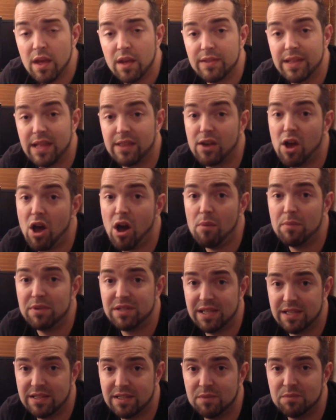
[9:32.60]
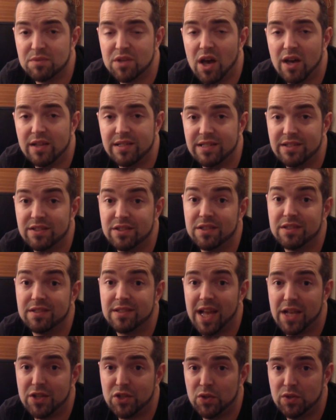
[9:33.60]
Now the karma system ties into the
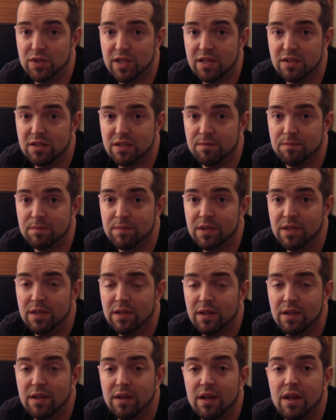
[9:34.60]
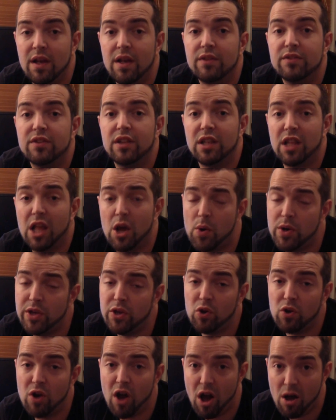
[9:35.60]
statue system. The lower
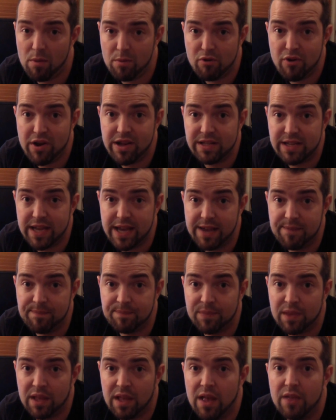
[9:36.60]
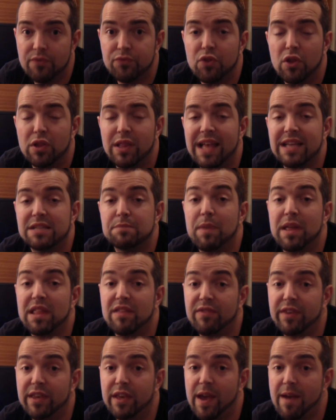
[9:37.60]
your karma rating, the less
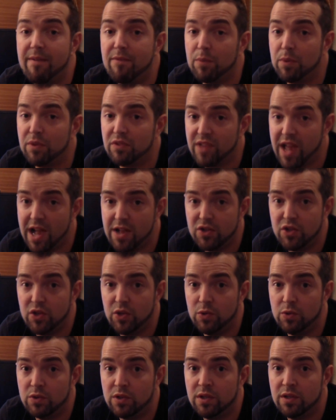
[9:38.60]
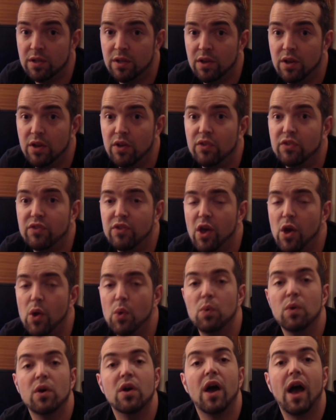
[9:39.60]
benefit you get from the statues.
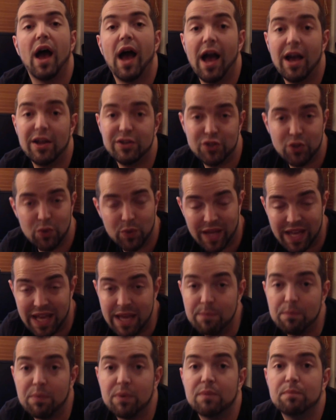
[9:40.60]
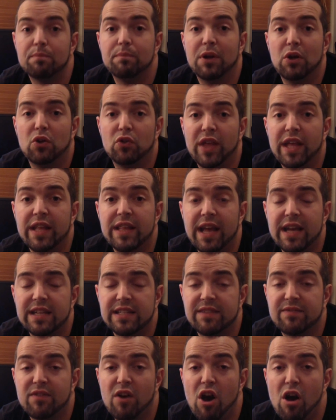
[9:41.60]
So as you keep building
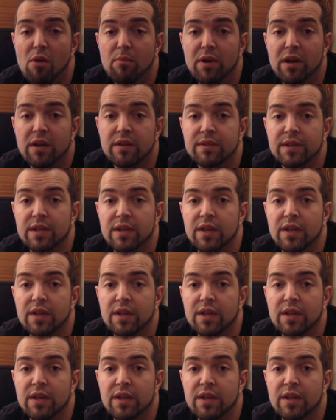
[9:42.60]
negative karma,